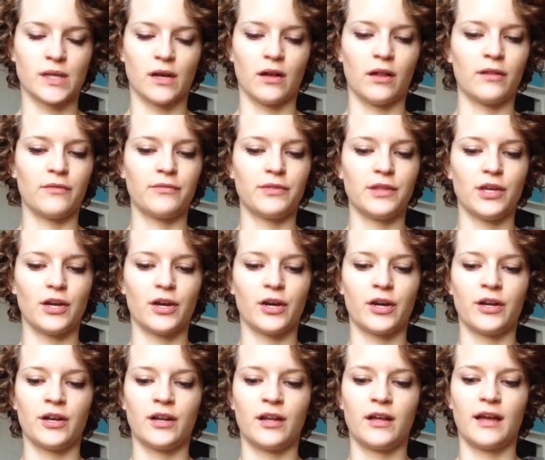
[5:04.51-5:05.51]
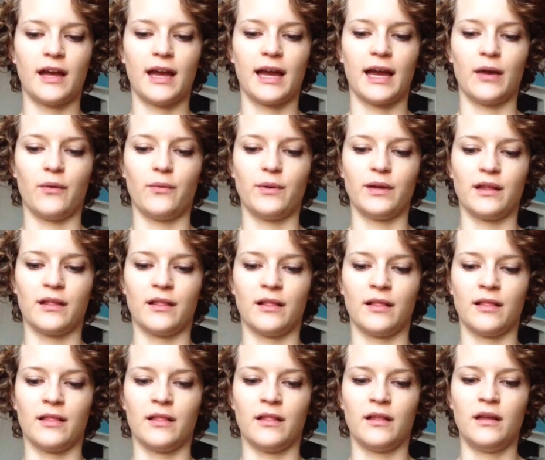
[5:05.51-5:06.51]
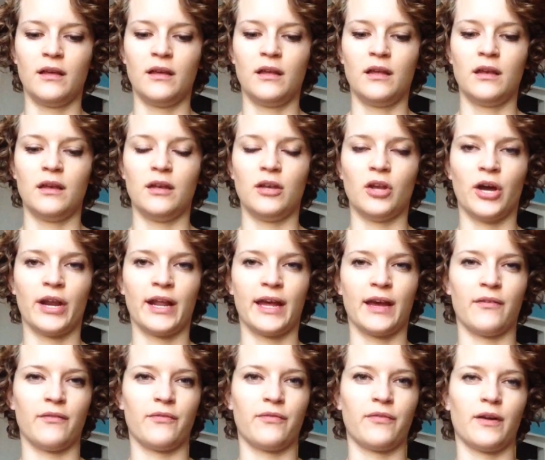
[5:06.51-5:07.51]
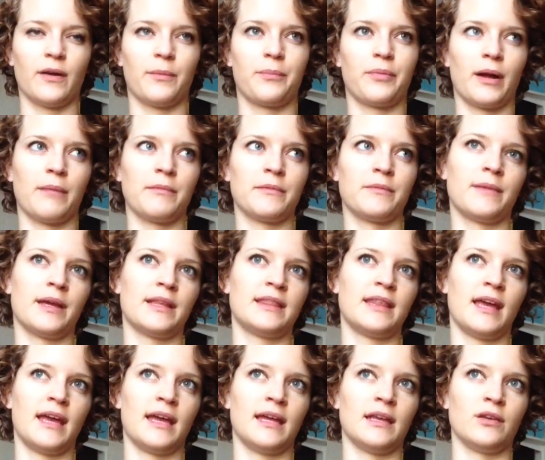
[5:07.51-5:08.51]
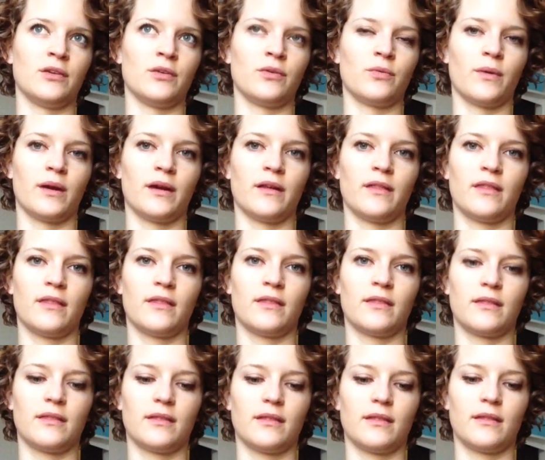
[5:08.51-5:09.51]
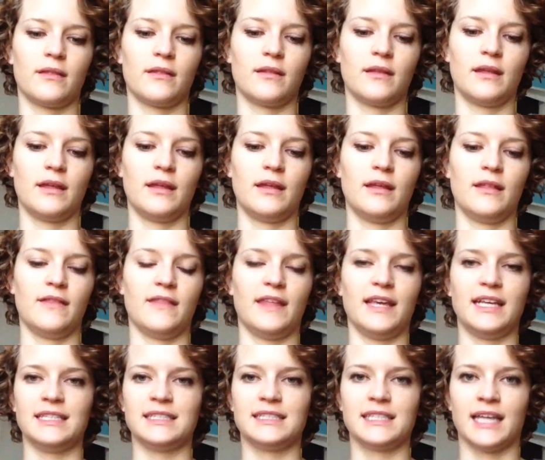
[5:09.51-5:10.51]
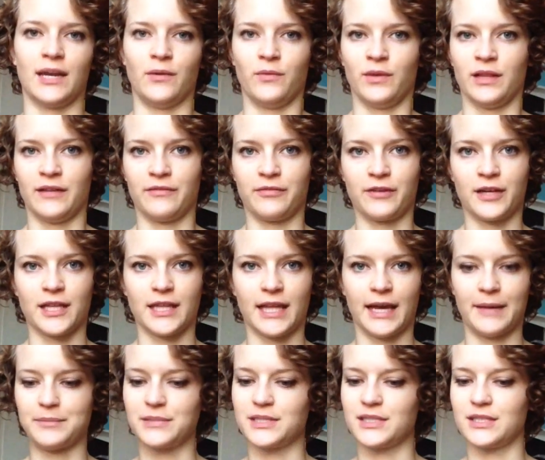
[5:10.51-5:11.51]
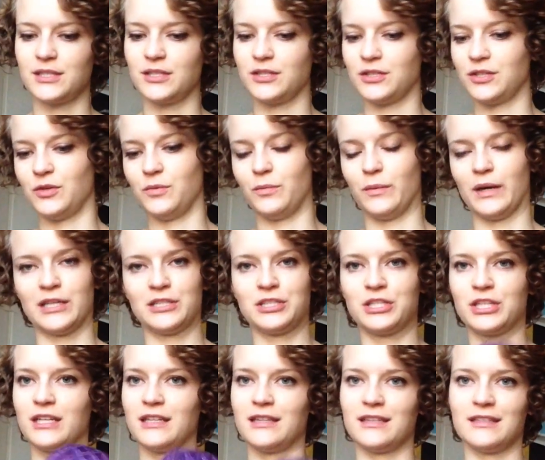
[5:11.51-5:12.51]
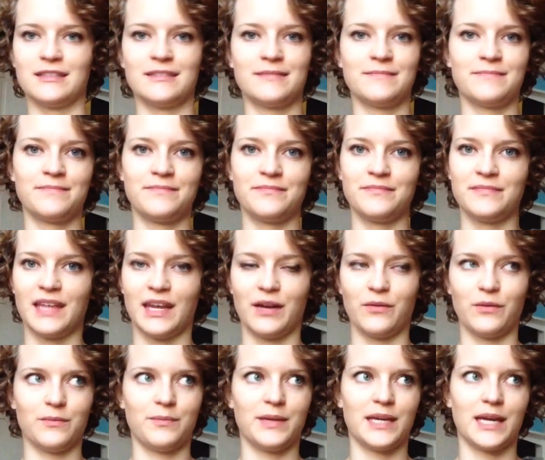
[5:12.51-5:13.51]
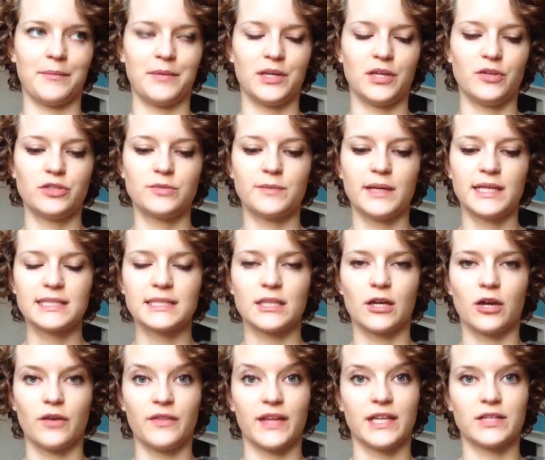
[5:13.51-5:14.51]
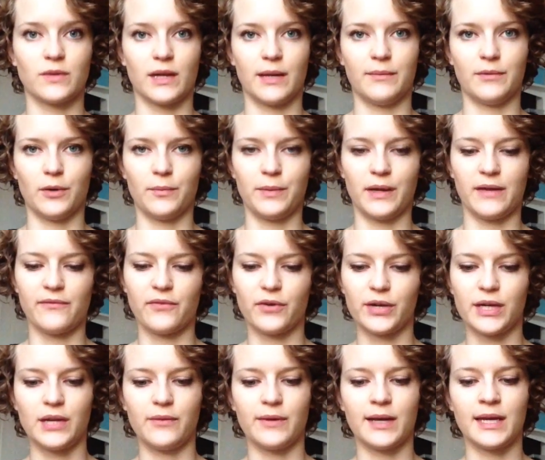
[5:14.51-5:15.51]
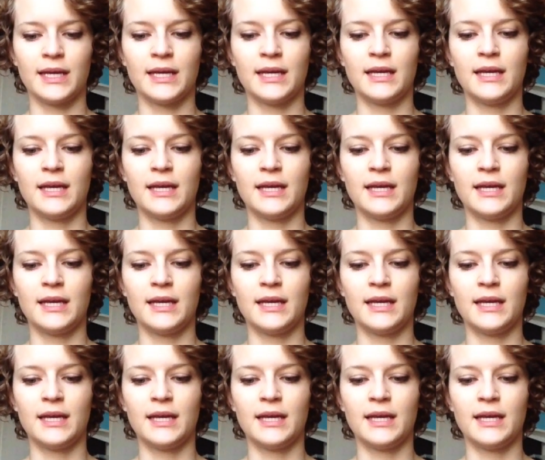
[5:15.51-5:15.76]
all of the yarn, I will not have a problem at the end where the inside will have collapsed too much and that it would become a huge mess. That's what I'm hoping for anyway.